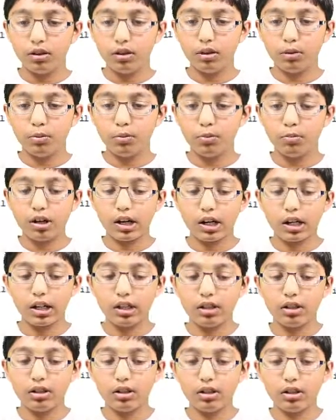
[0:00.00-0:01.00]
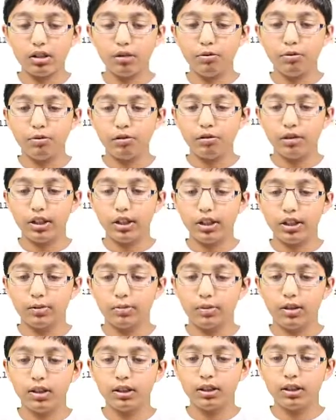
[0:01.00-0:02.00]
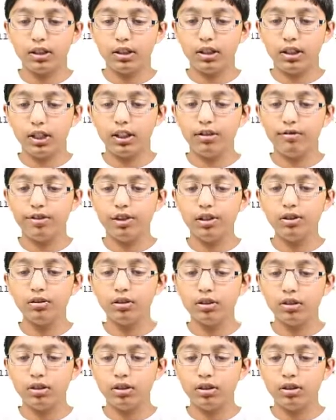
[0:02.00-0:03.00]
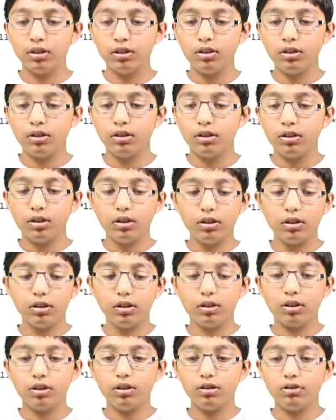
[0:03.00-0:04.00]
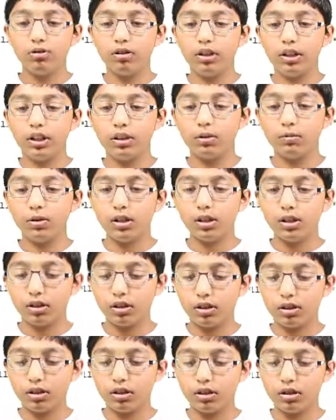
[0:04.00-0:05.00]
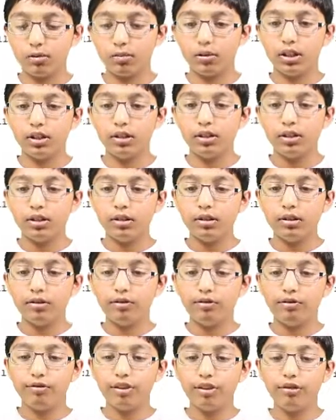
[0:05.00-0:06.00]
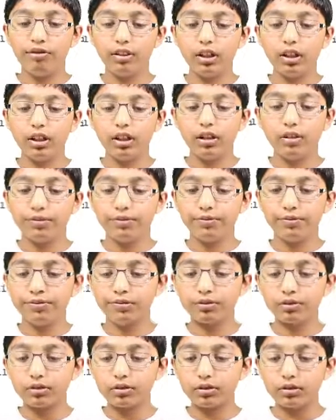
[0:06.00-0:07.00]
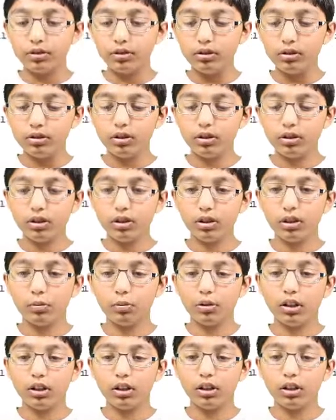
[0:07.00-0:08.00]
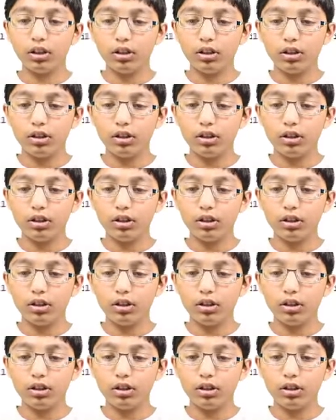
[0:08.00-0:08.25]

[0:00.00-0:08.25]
open brackets, open quotation marks, default, close quotation marks, comma, 50, comma,